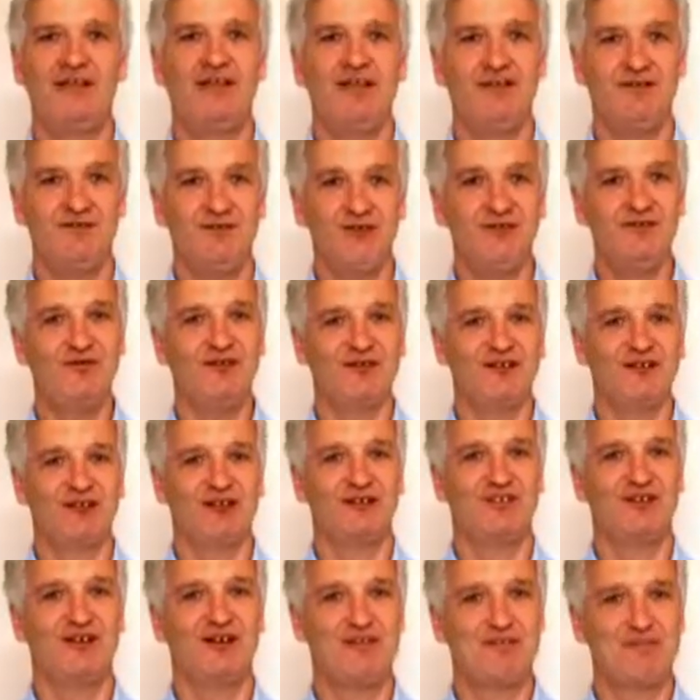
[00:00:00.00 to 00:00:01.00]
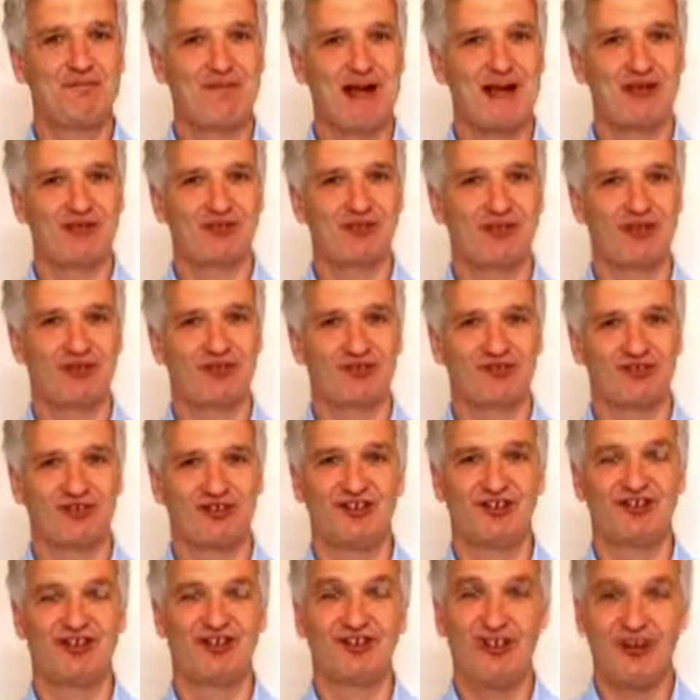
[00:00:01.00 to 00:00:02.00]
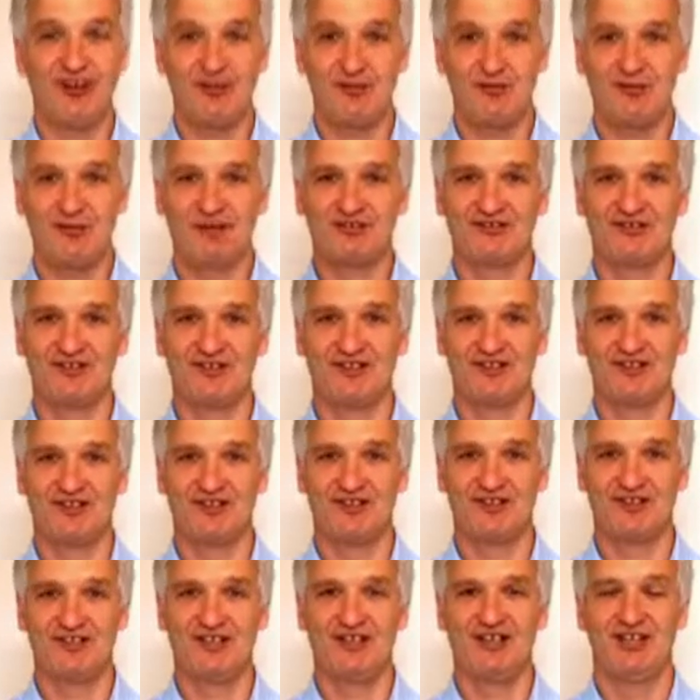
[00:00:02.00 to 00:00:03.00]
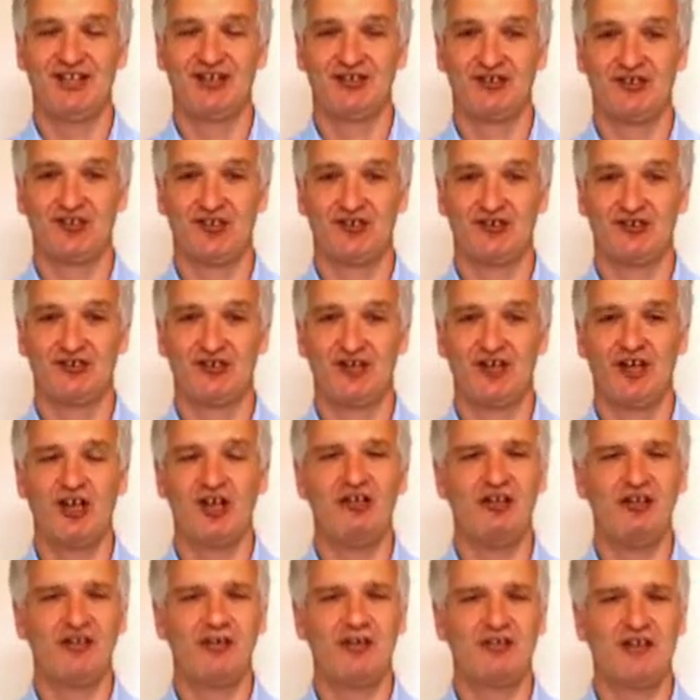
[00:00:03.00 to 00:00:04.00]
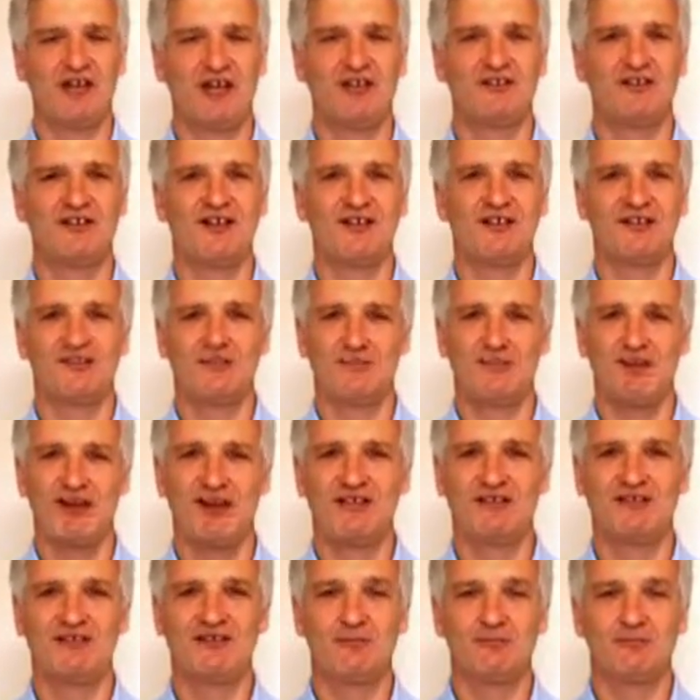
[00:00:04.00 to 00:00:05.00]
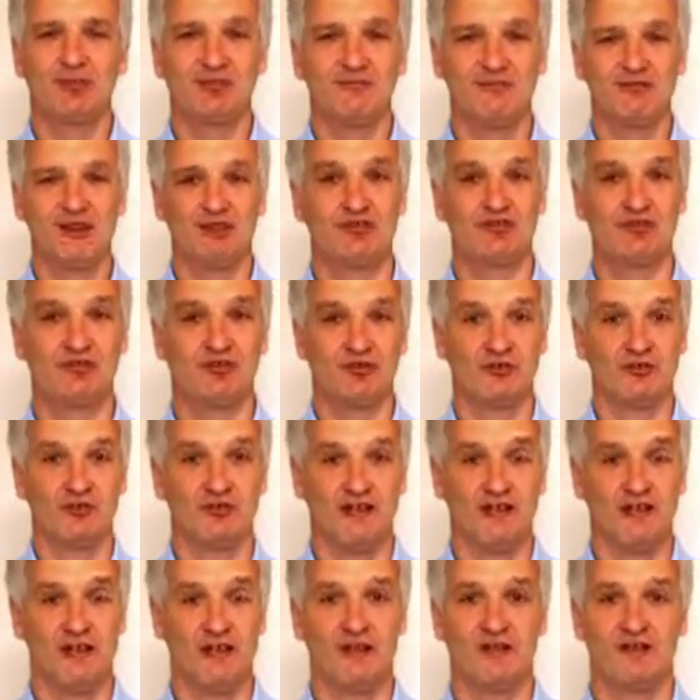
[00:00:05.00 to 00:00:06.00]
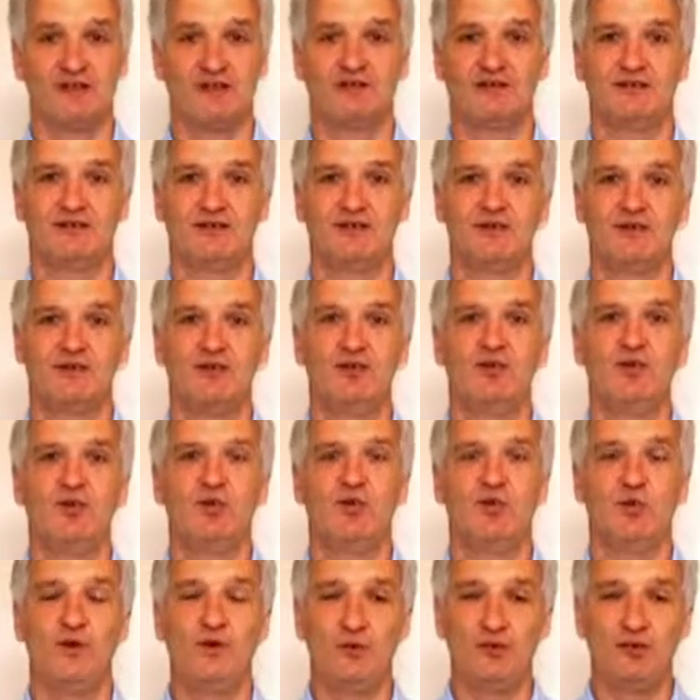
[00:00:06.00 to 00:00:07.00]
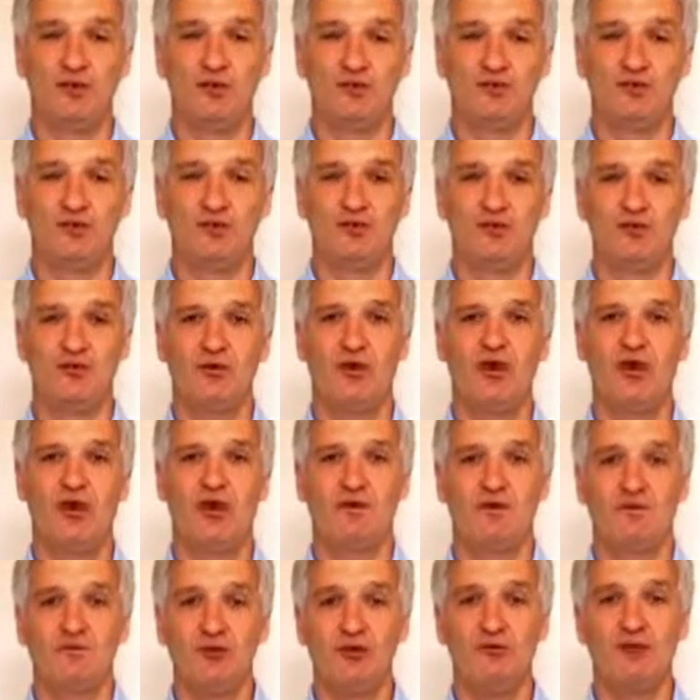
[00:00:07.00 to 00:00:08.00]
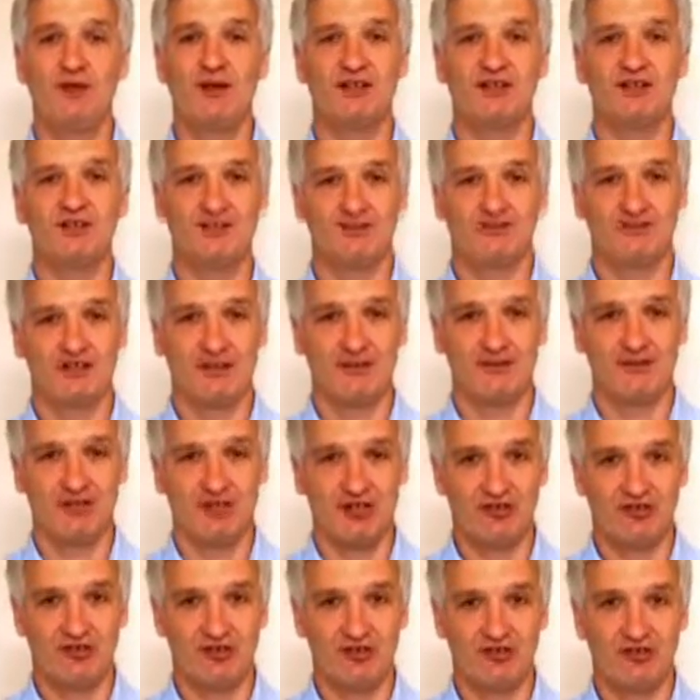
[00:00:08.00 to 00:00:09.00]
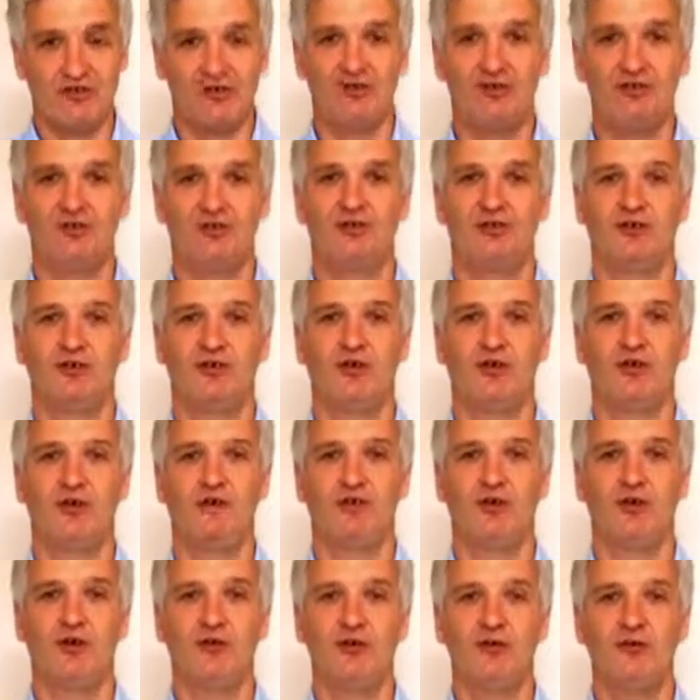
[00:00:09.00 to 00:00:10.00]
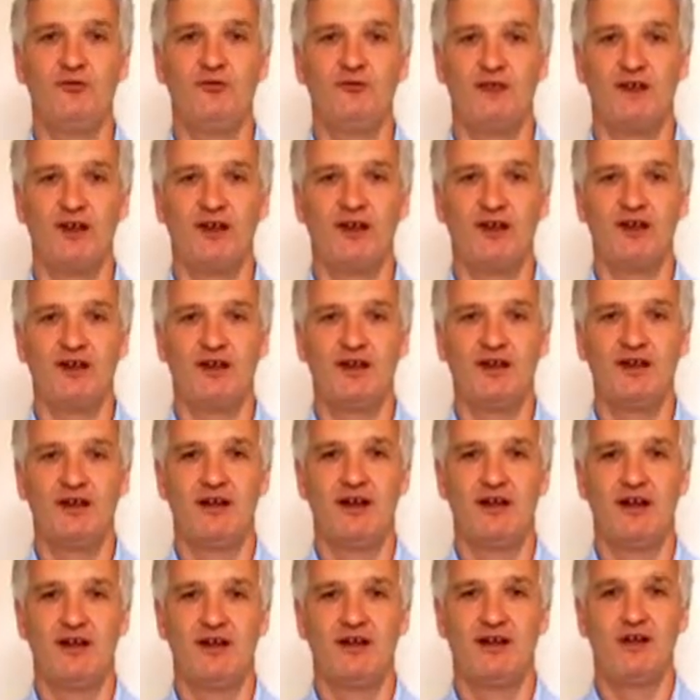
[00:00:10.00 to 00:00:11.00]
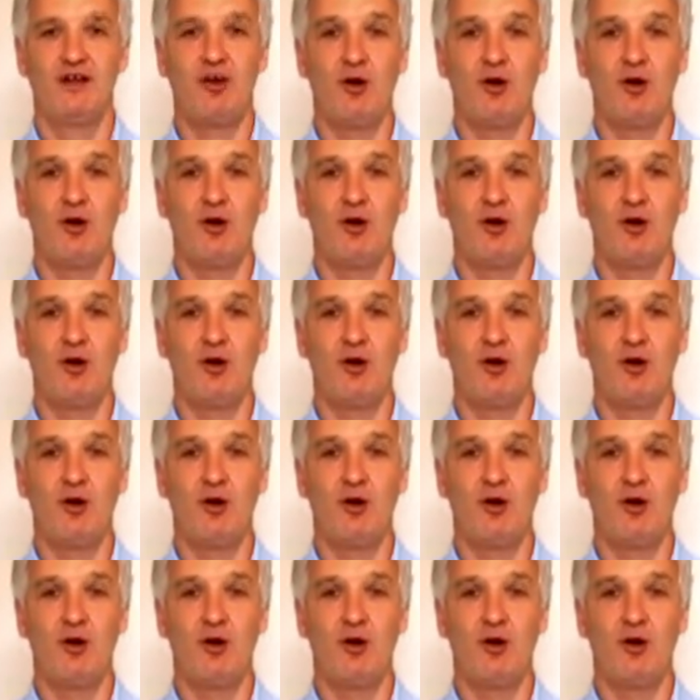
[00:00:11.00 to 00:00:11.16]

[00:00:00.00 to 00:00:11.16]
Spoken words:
If you visit Back Doctor Chiropractic Clinic in Chester, you will get the best professional care. We will give you a full medical examination, followed by a